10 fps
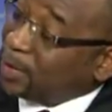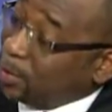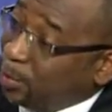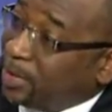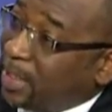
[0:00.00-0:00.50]
to
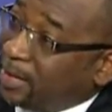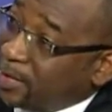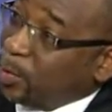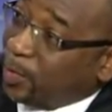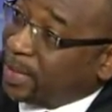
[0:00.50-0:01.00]
note that
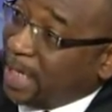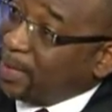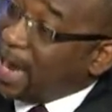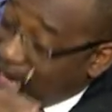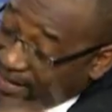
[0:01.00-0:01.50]
this overtime
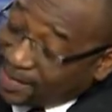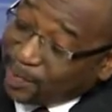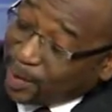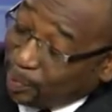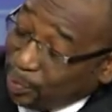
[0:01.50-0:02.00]
has to
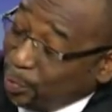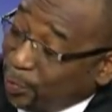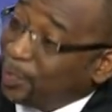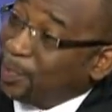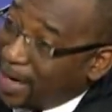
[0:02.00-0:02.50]
be
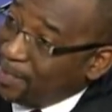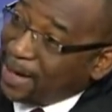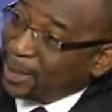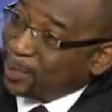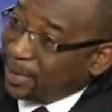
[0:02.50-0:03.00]
approved by
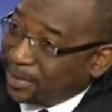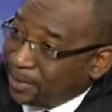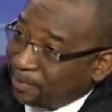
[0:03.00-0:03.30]
management.